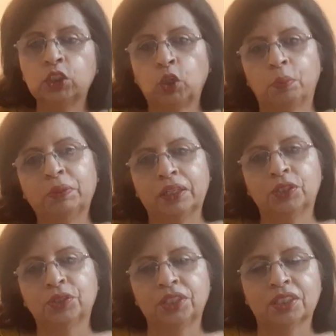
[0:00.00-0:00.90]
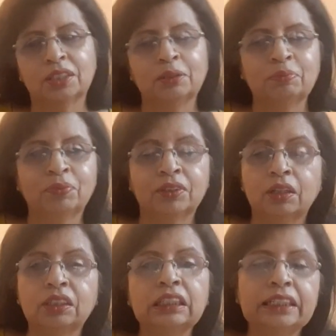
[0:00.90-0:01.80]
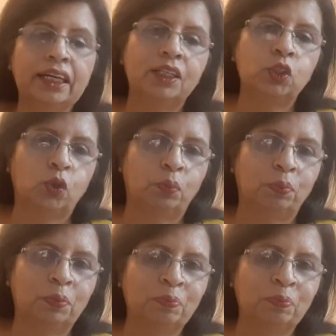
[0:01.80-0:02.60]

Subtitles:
top countries, the 10 top